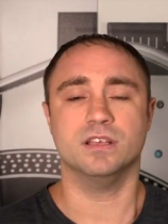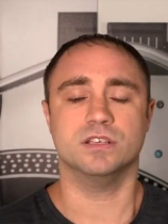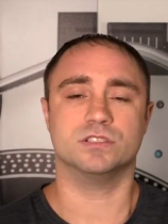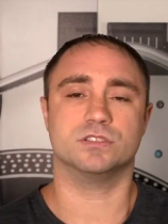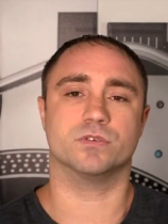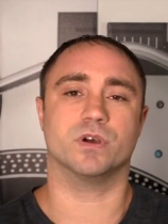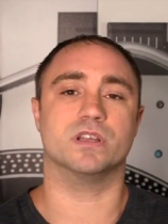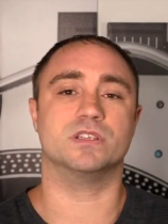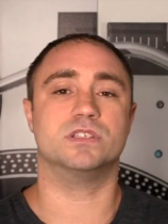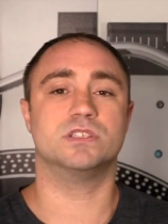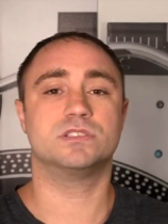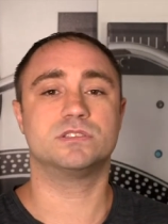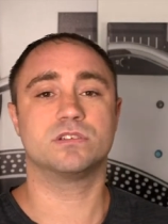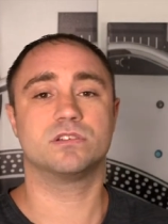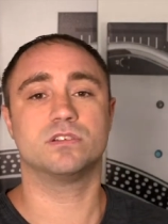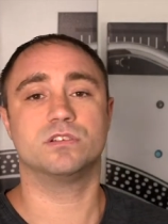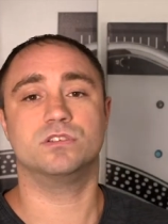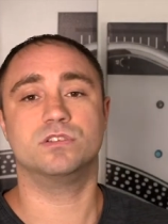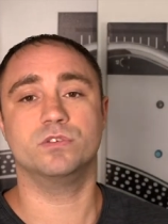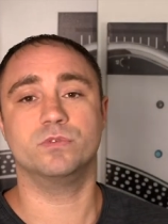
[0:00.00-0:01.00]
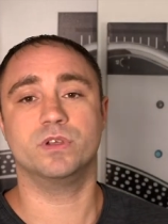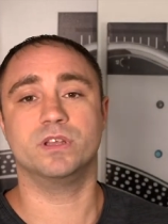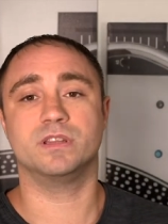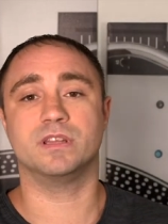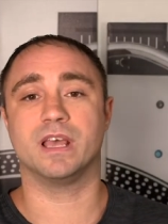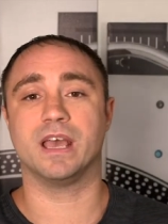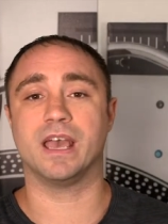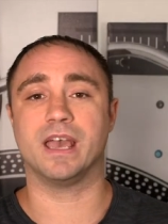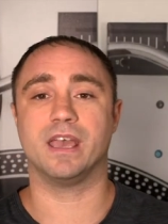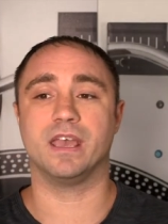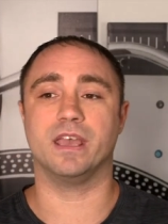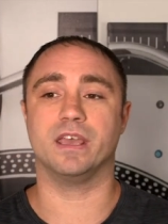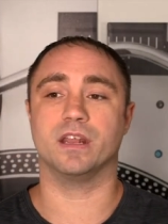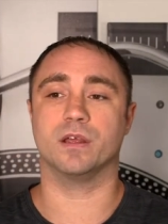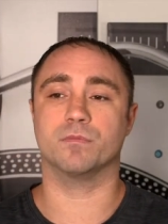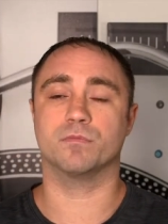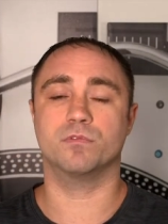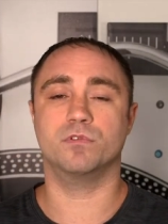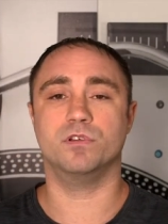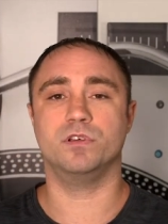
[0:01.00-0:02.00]
So I just started doing that and
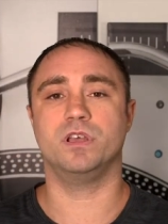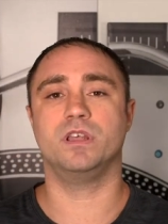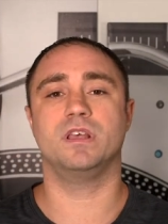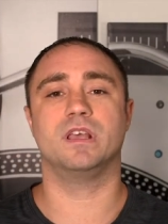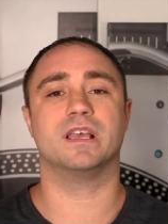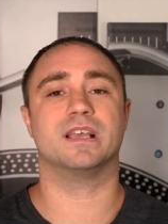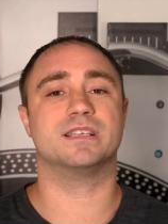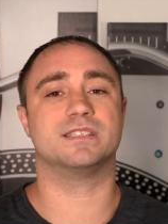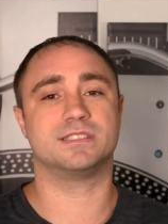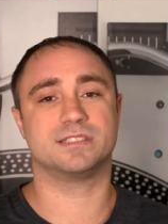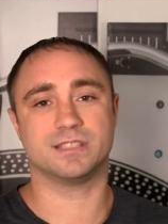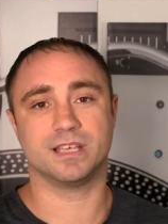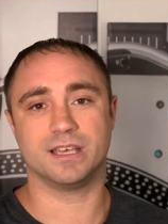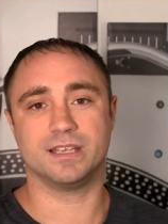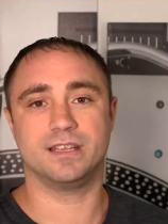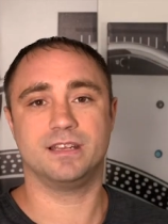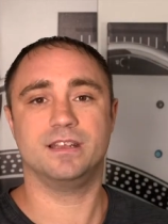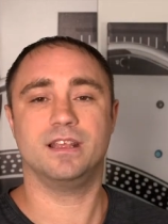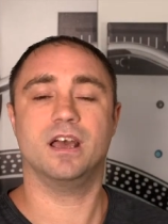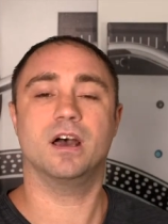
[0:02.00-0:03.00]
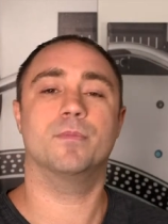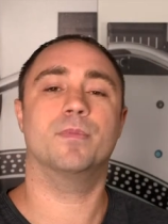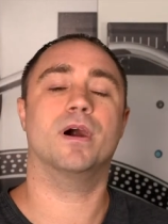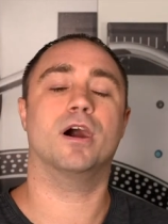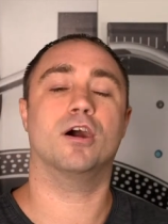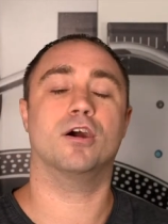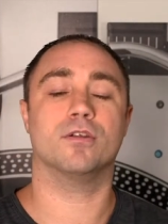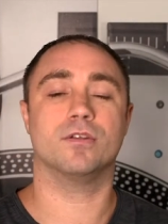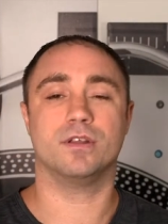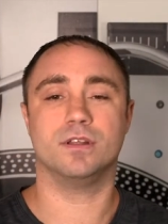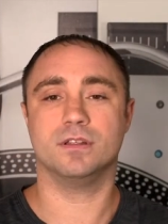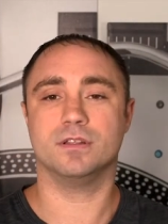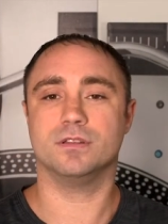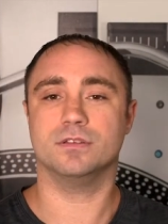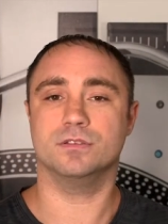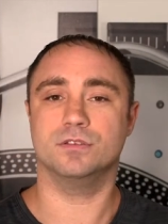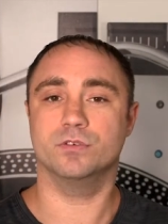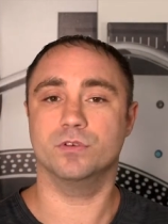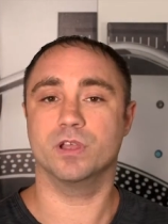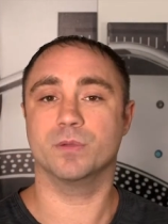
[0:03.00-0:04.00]
I'm really excited about
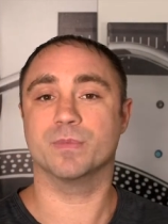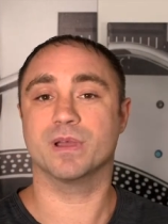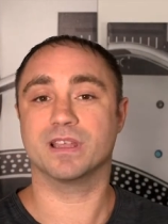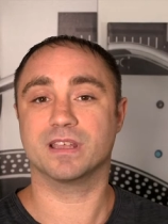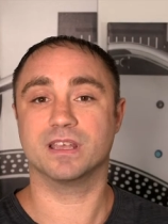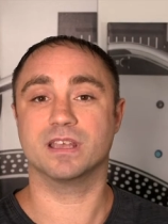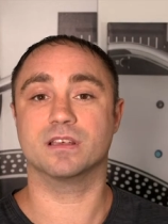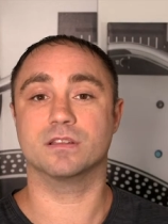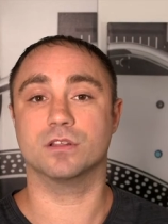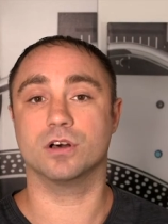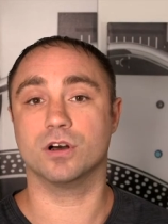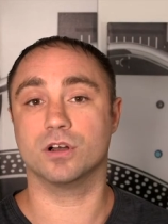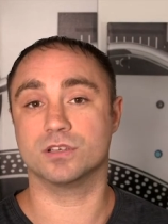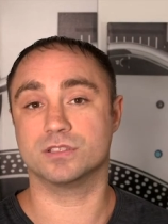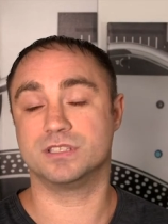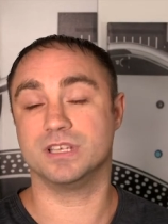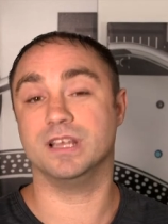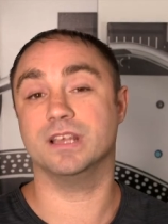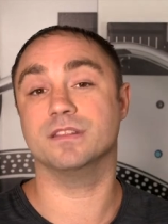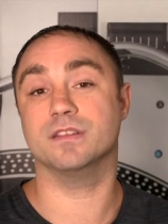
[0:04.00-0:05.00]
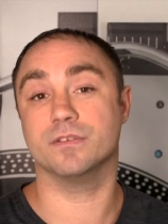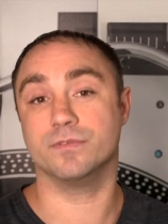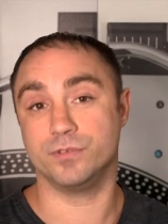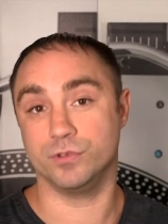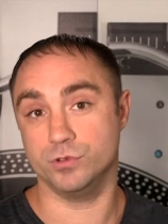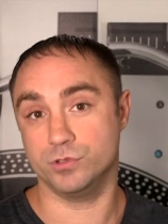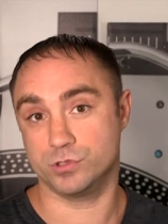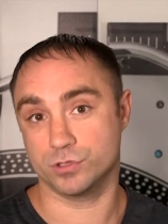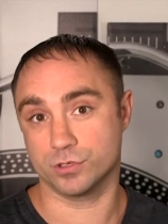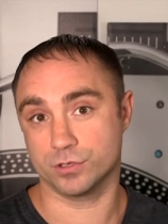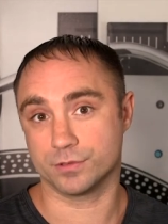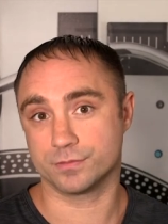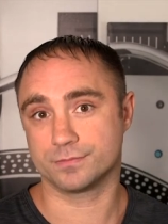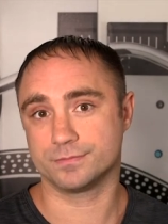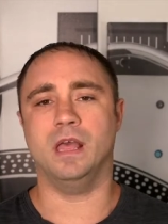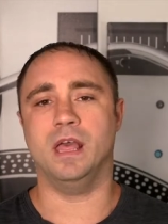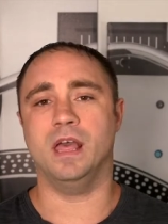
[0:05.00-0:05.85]
doing my gig logs in the future.